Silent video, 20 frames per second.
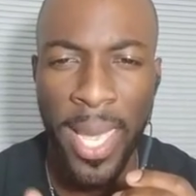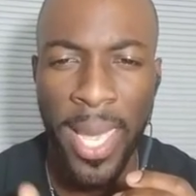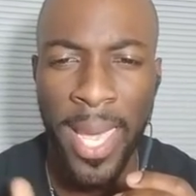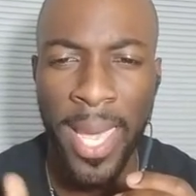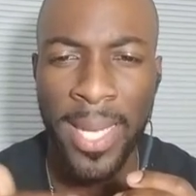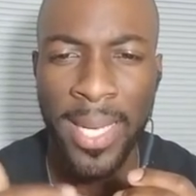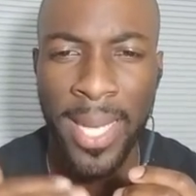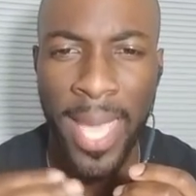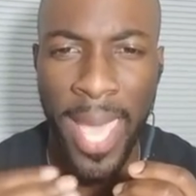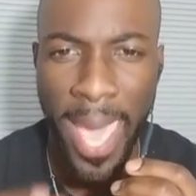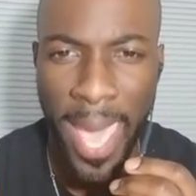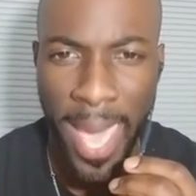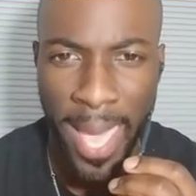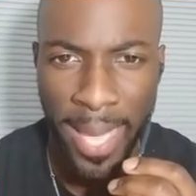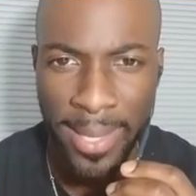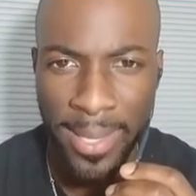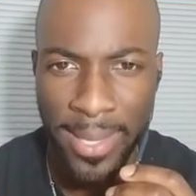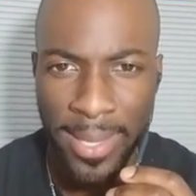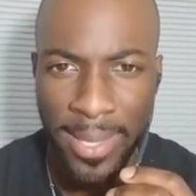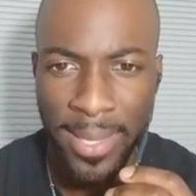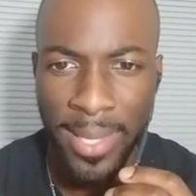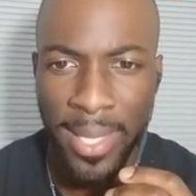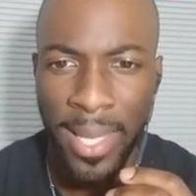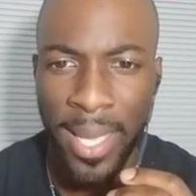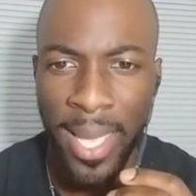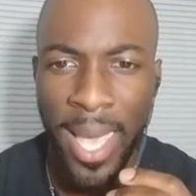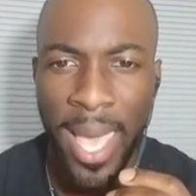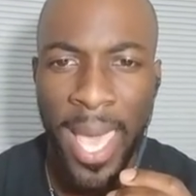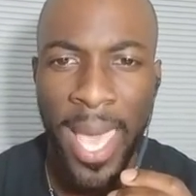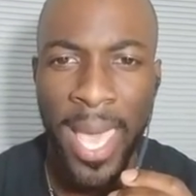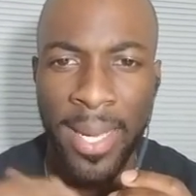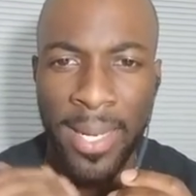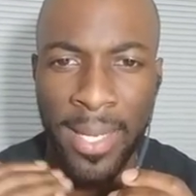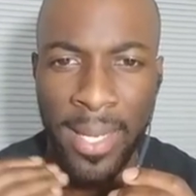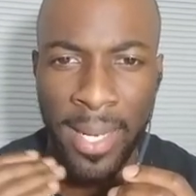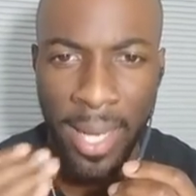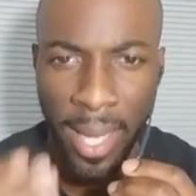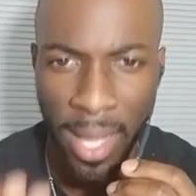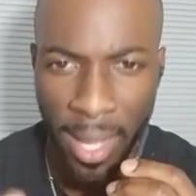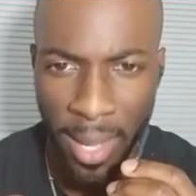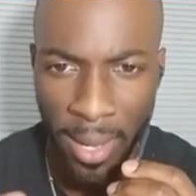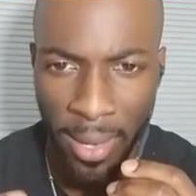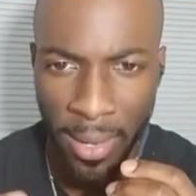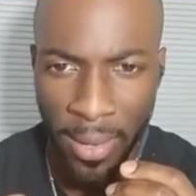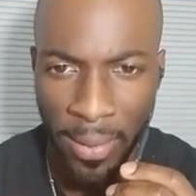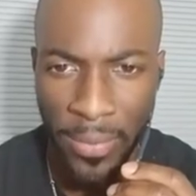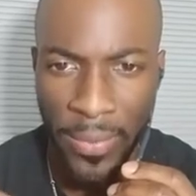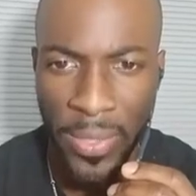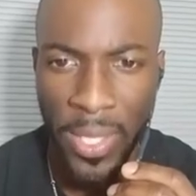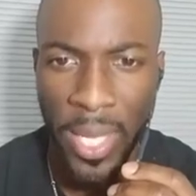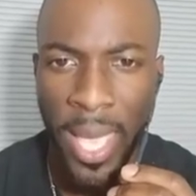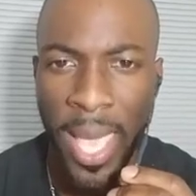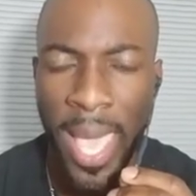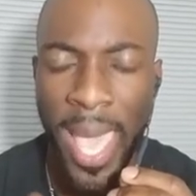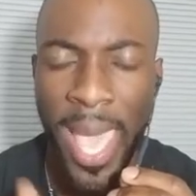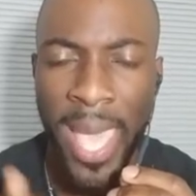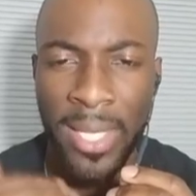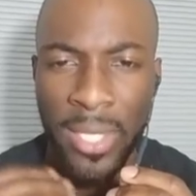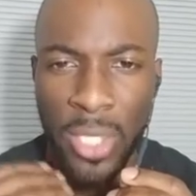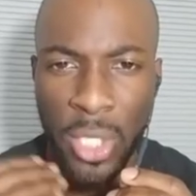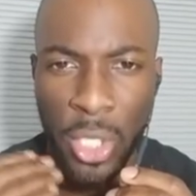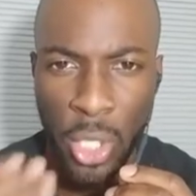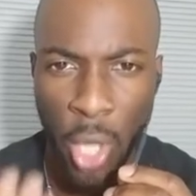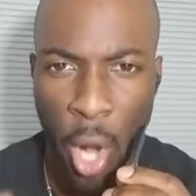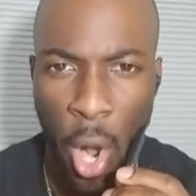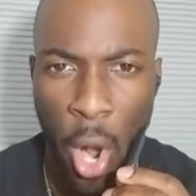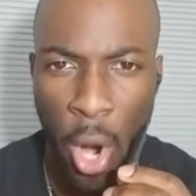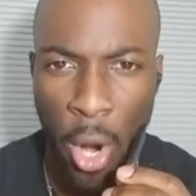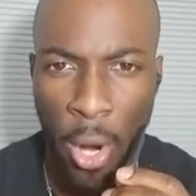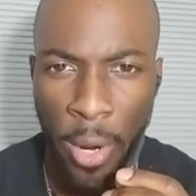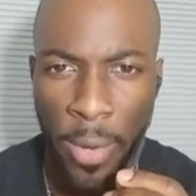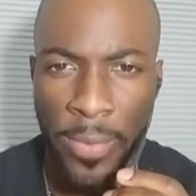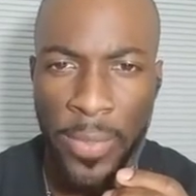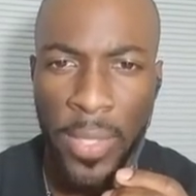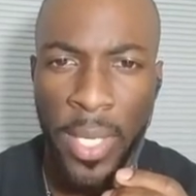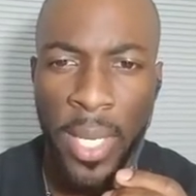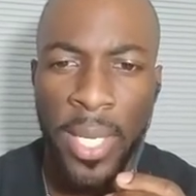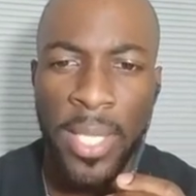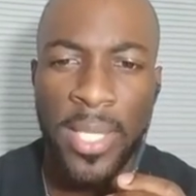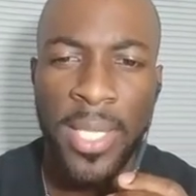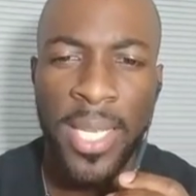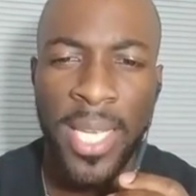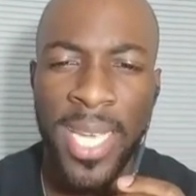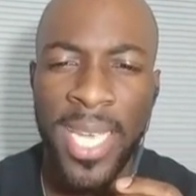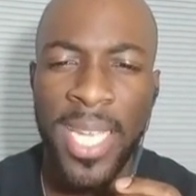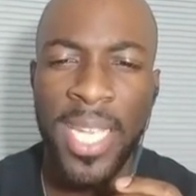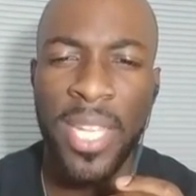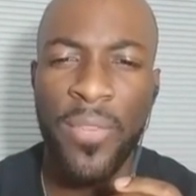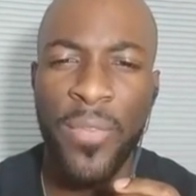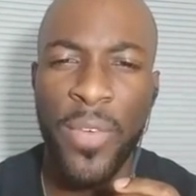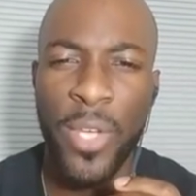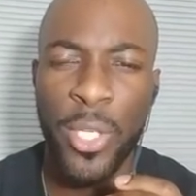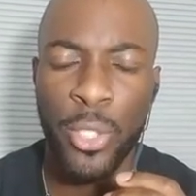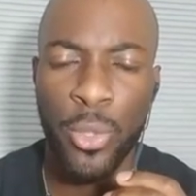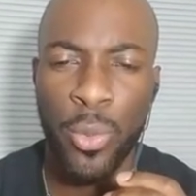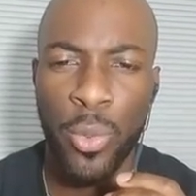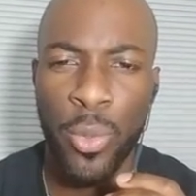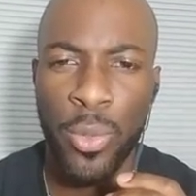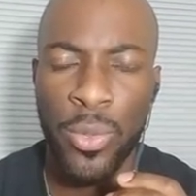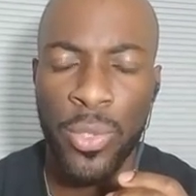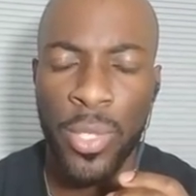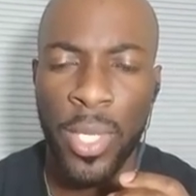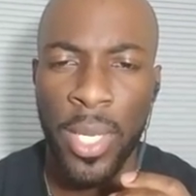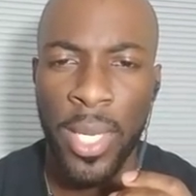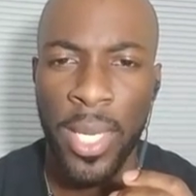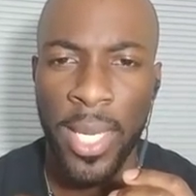and hats and gloves and scarves to individuals